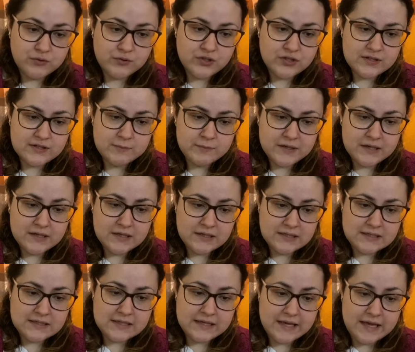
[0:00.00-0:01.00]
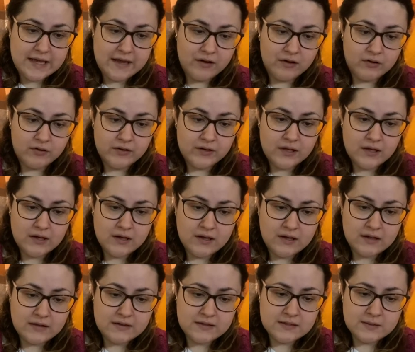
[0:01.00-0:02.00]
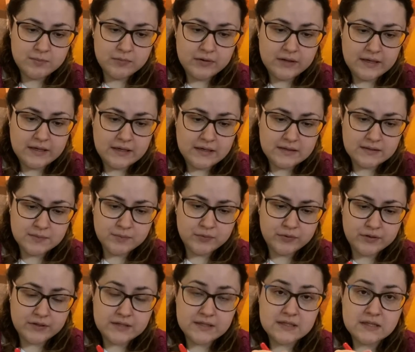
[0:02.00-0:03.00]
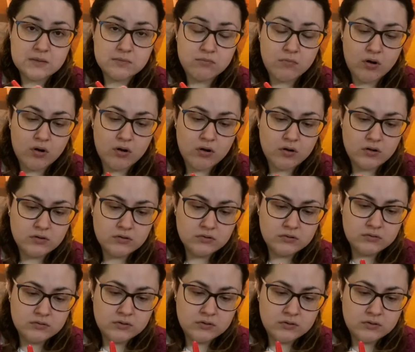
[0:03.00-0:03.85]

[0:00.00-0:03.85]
just because the area on this plate is pretty small.